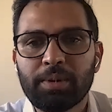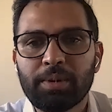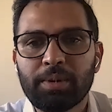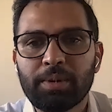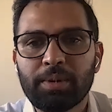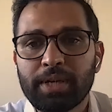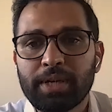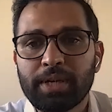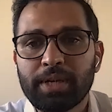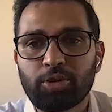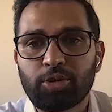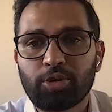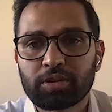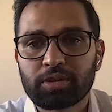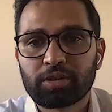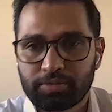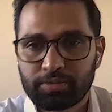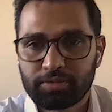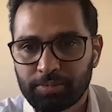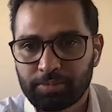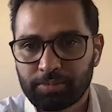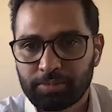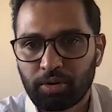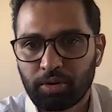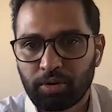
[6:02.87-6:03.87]
doctors from
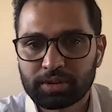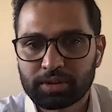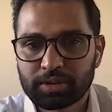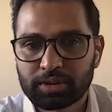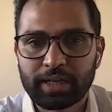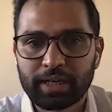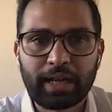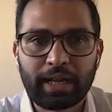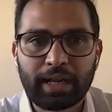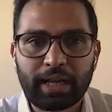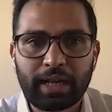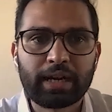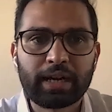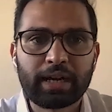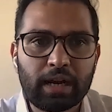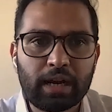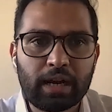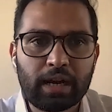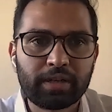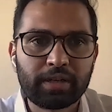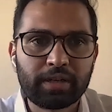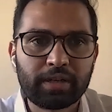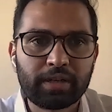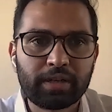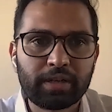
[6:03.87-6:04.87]
across the entire
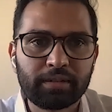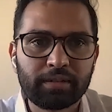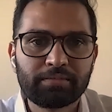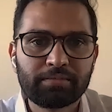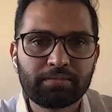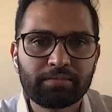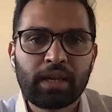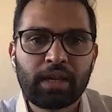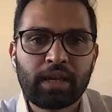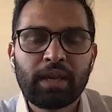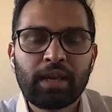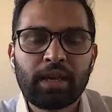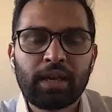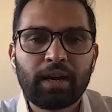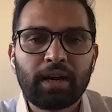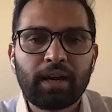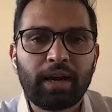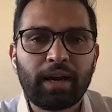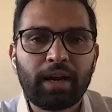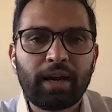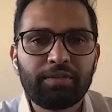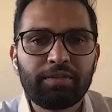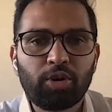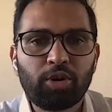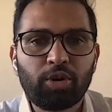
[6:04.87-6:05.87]
country. And
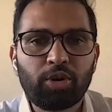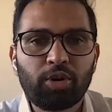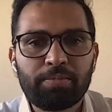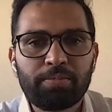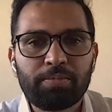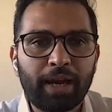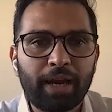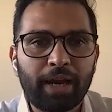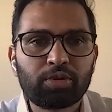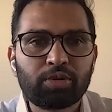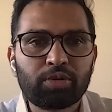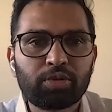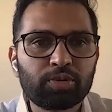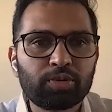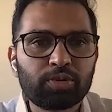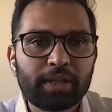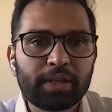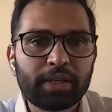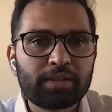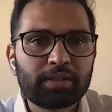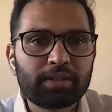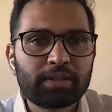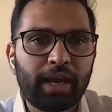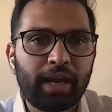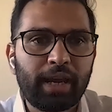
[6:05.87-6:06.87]
we got
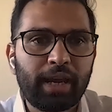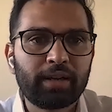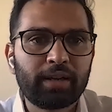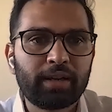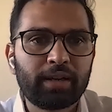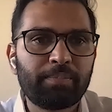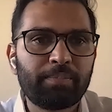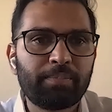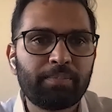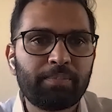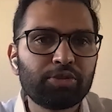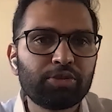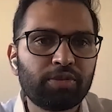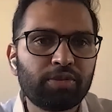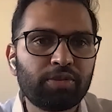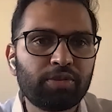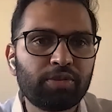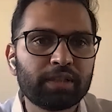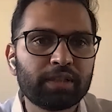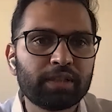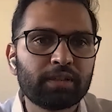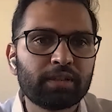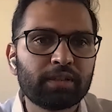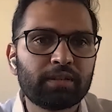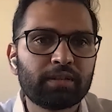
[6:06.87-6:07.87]
Practoswast and a bunch of
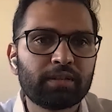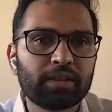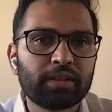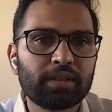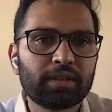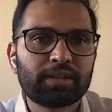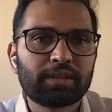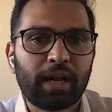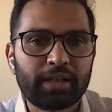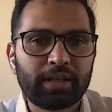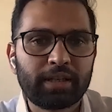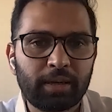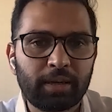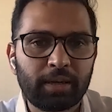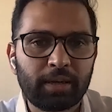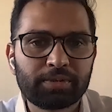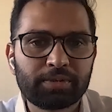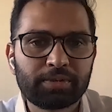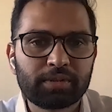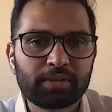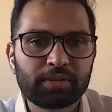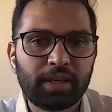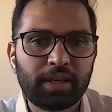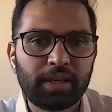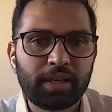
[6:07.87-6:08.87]
other
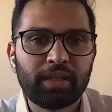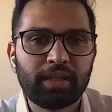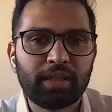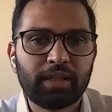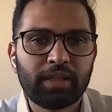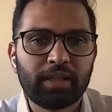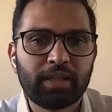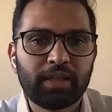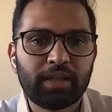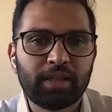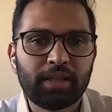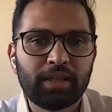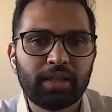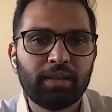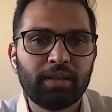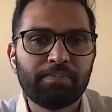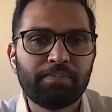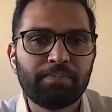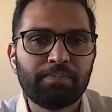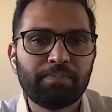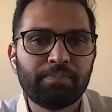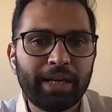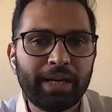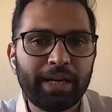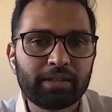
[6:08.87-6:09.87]
startups in the
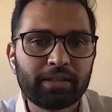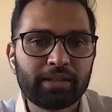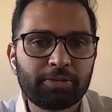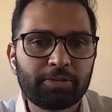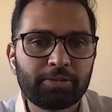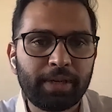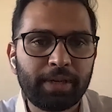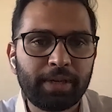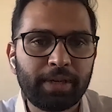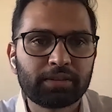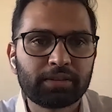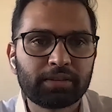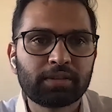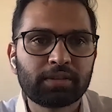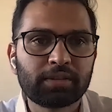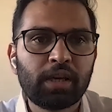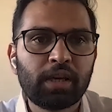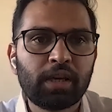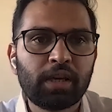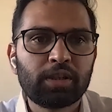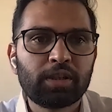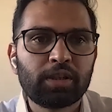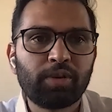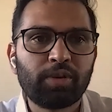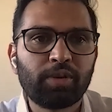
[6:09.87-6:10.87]
medical space
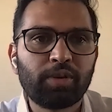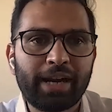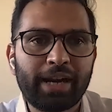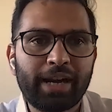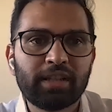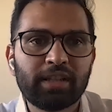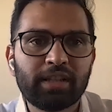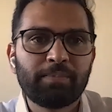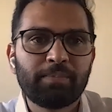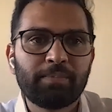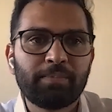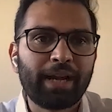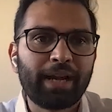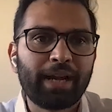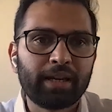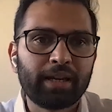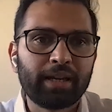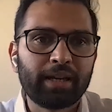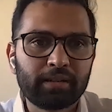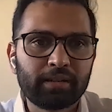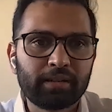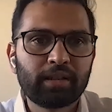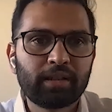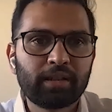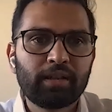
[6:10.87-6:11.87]
to handle the back end,
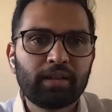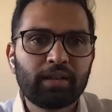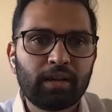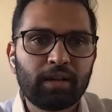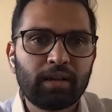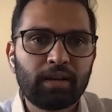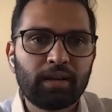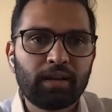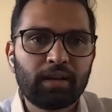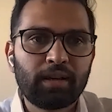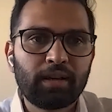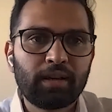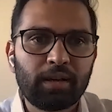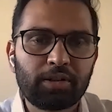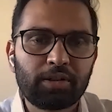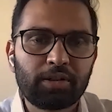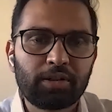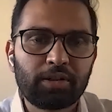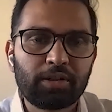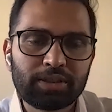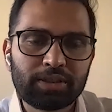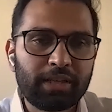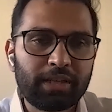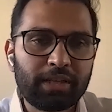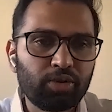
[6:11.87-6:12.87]
because
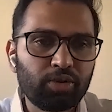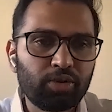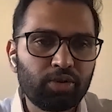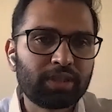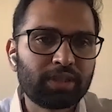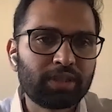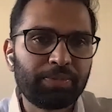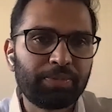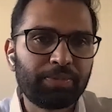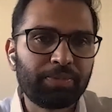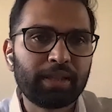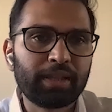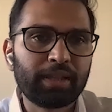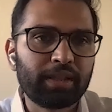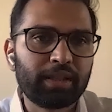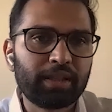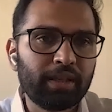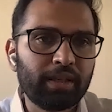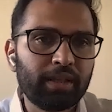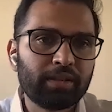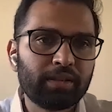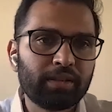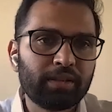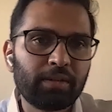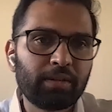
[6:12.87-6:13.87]
that is not something that
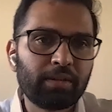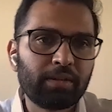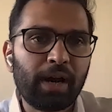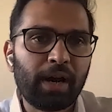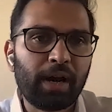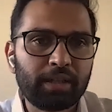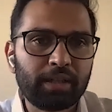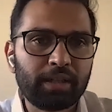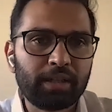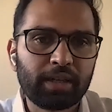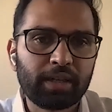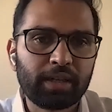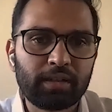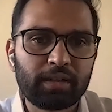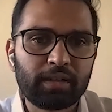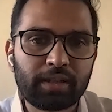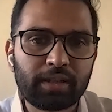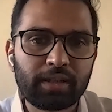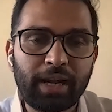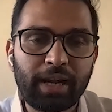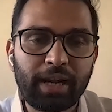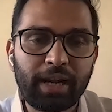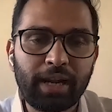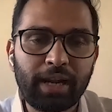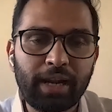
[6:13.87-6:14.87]
the party can
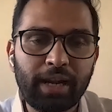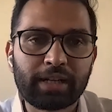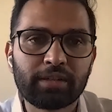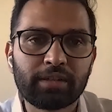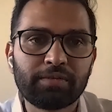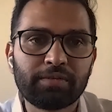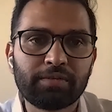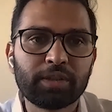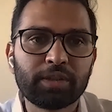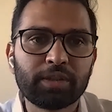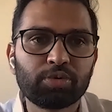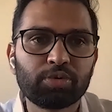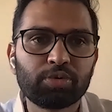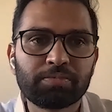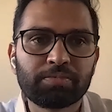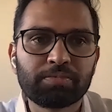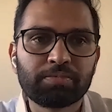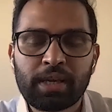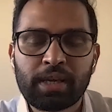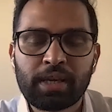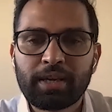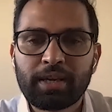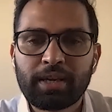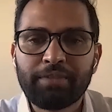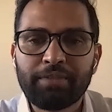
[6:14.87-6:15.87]
actively do.
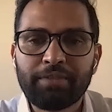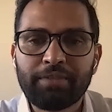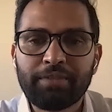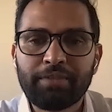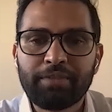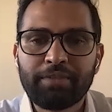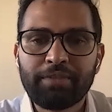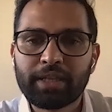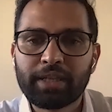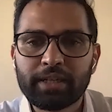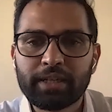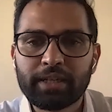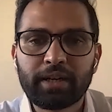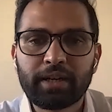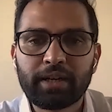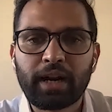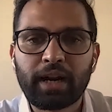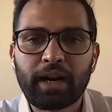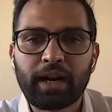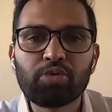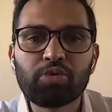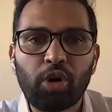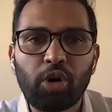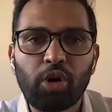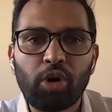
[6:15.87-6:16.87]
And we created a round
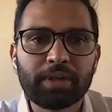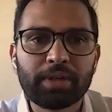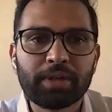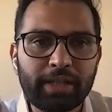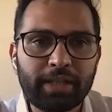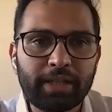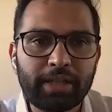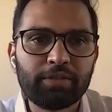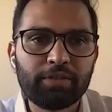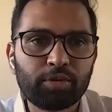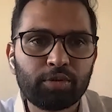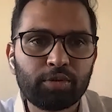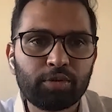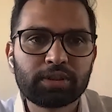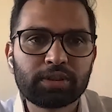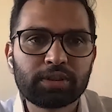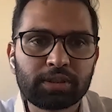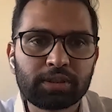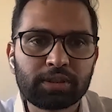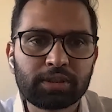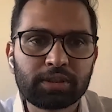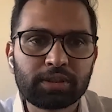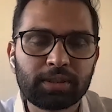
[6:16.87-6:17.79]
robin telephone system